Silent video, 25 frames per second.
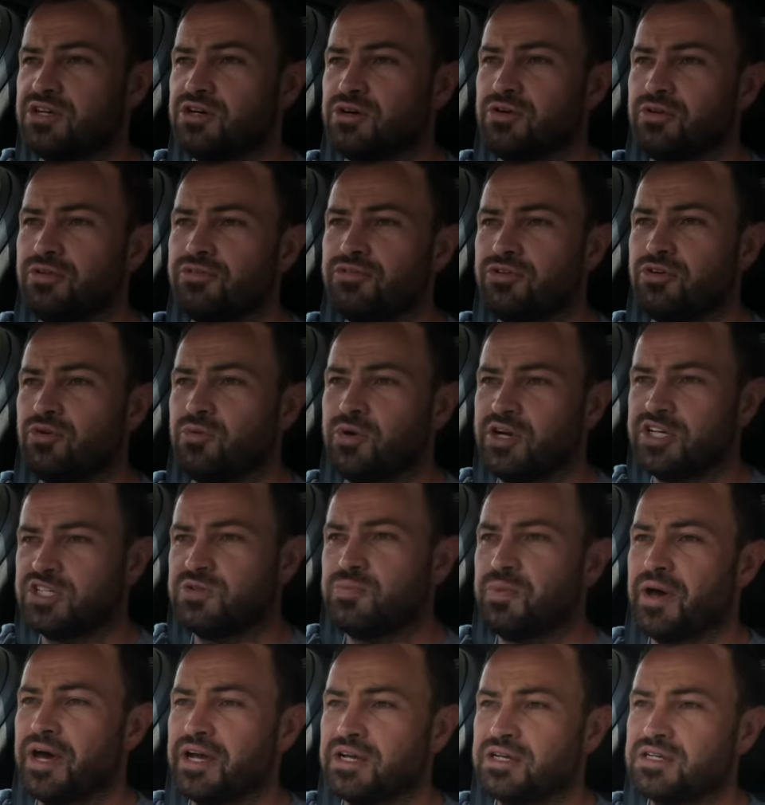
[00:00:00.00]
deal through
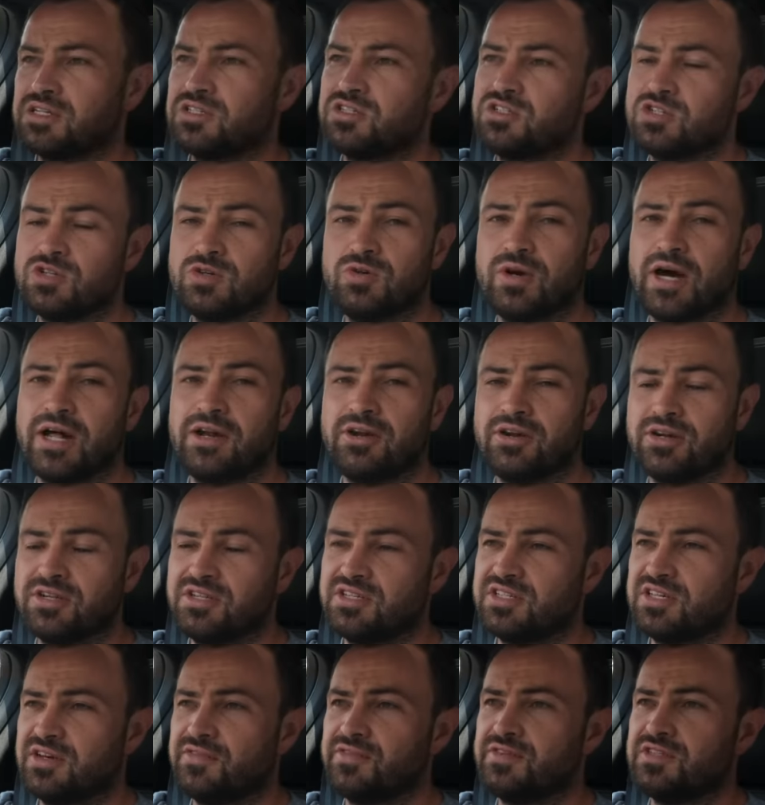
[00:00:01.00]
WesBank is
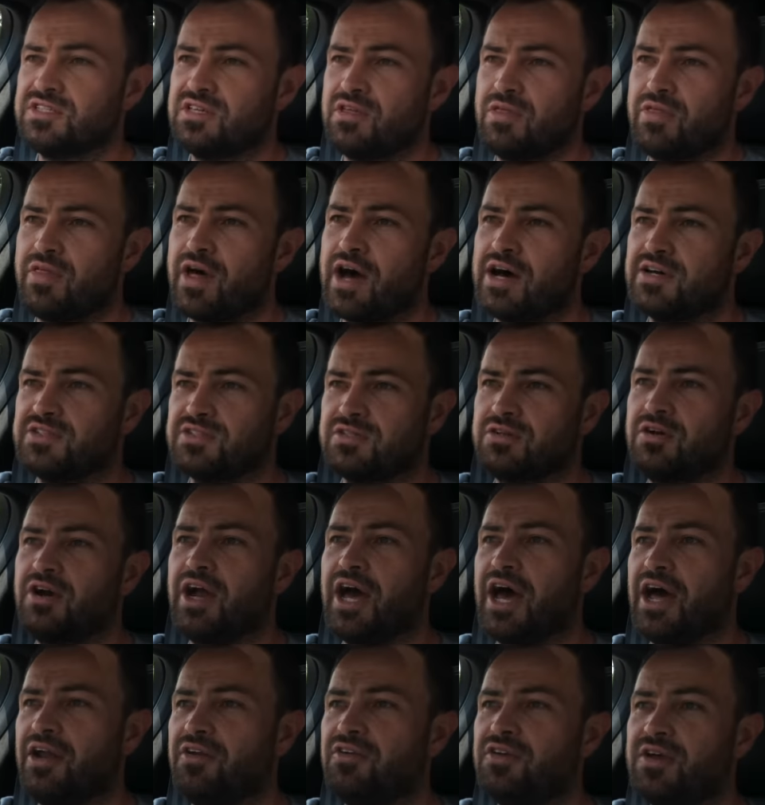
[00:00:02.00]
270,000
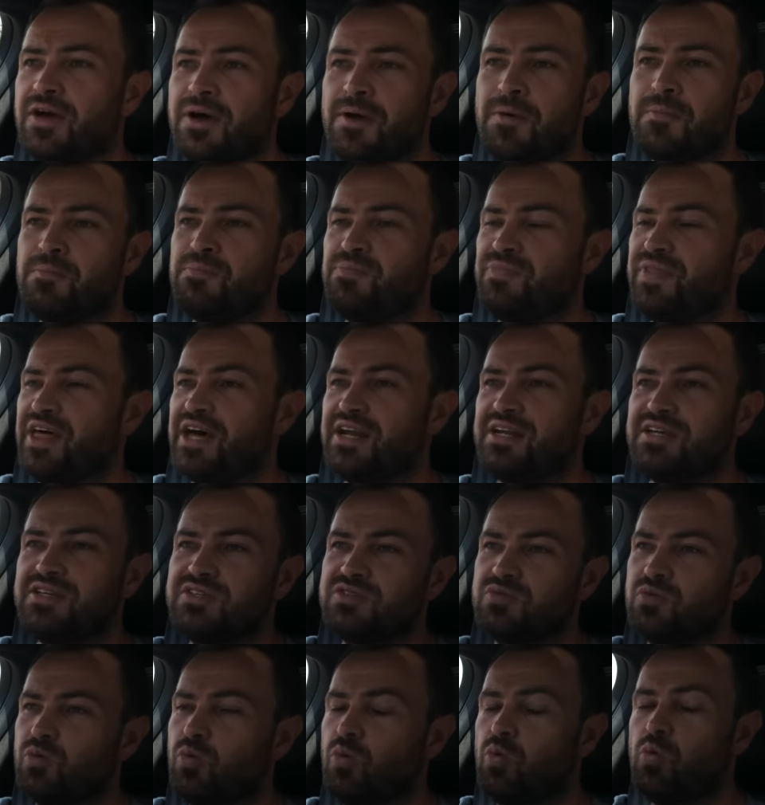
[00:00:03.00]
rand, that
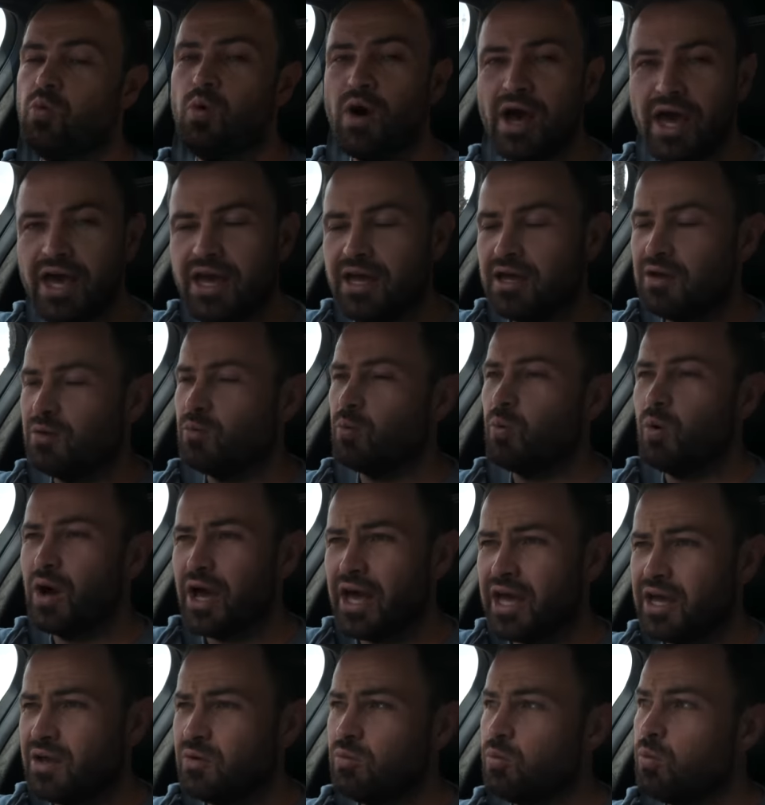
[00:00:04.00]
is way,
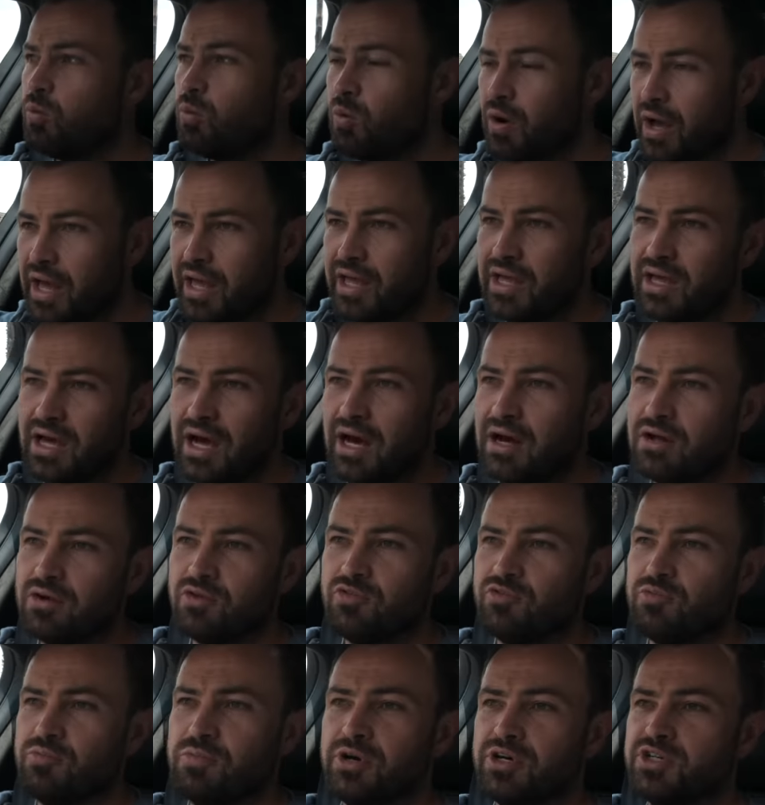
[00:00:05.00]
way, way out
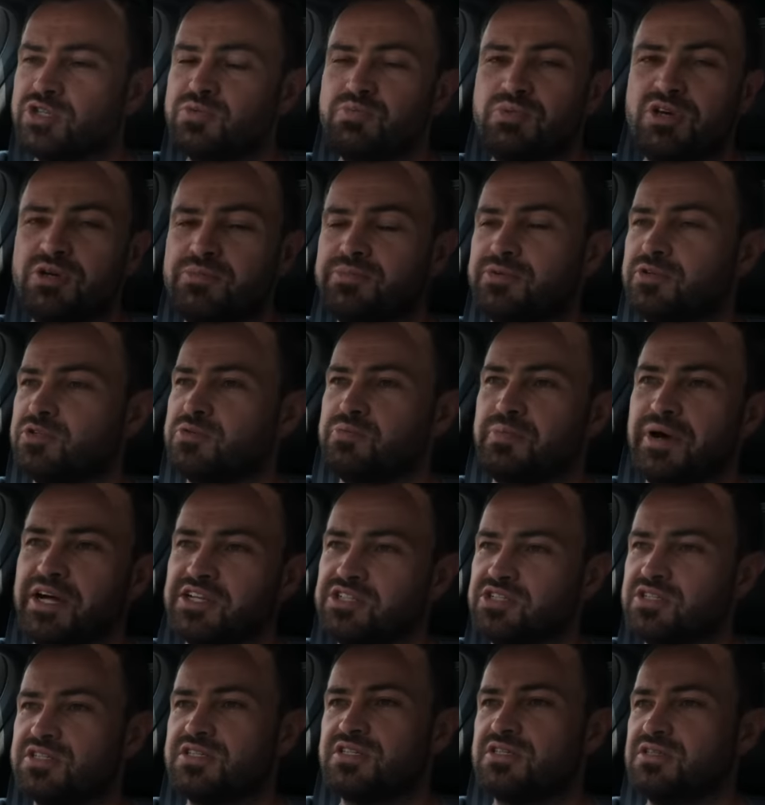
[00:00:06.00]
of most people's
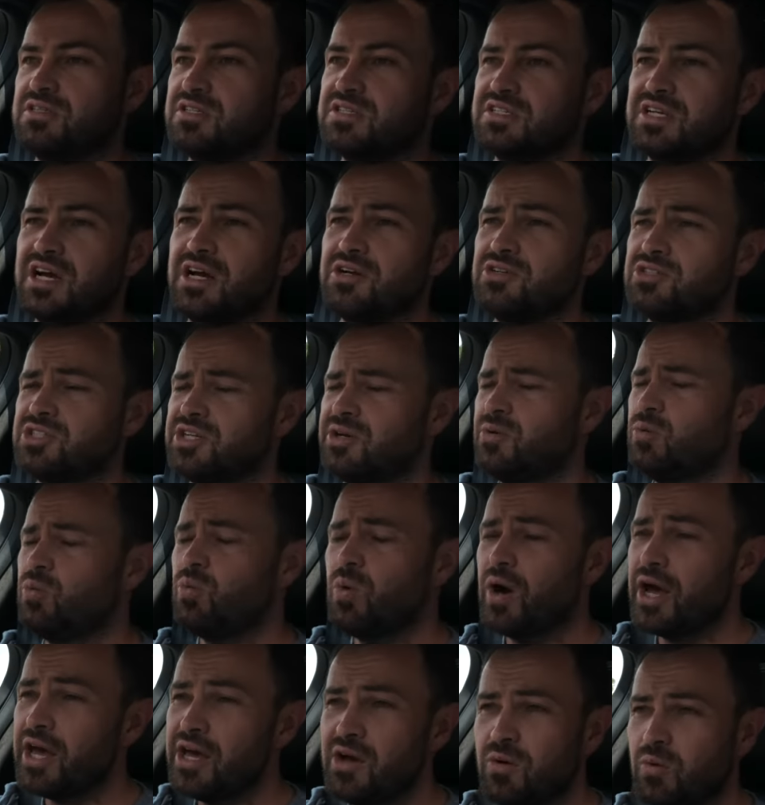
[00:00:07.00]
budgets in this country.
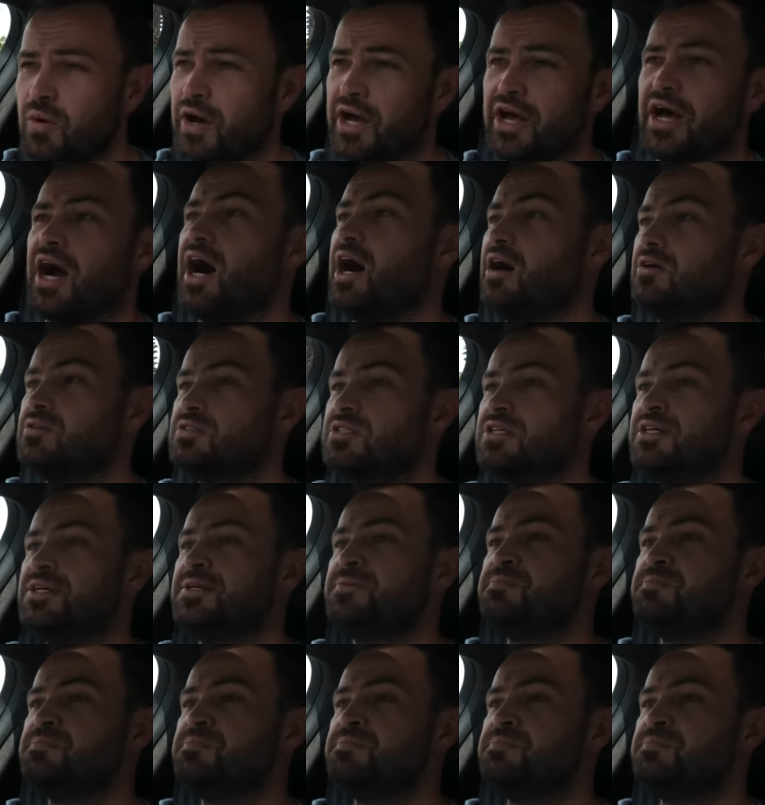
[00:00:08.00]
Way, way out.